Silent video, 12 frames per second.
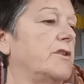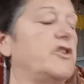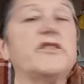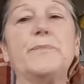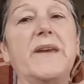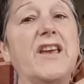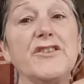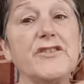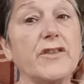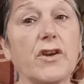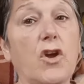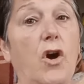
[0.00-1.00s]
just because
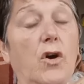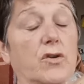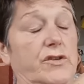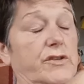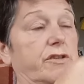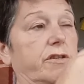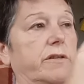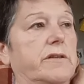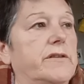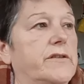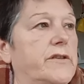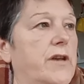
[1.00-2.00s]
of the cost
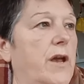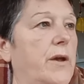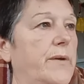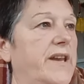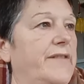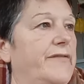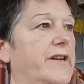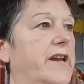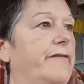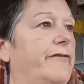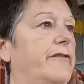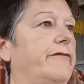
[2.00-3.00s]
so even
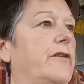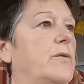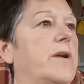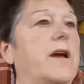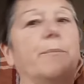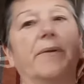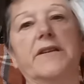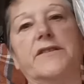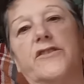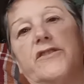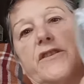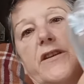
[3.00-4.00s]
if I fold up and it's
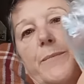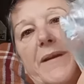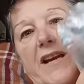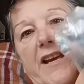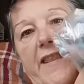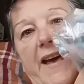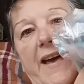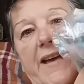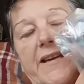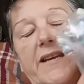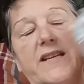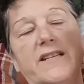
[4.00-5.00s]
just going to be like
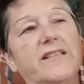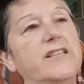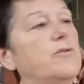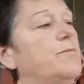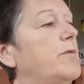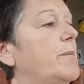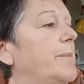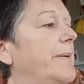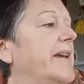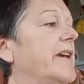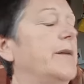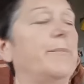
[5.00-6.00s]
that, it's still
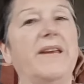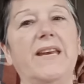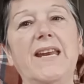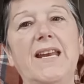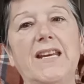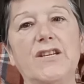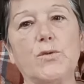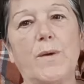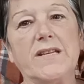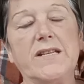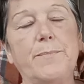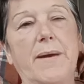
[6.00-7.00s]
probably going to be nearly
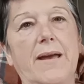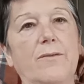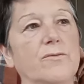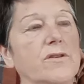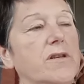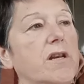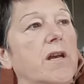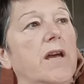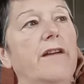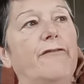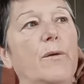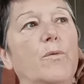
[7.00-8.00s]
twenty pounds
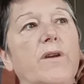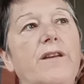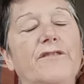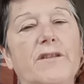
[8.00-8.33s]
if I want if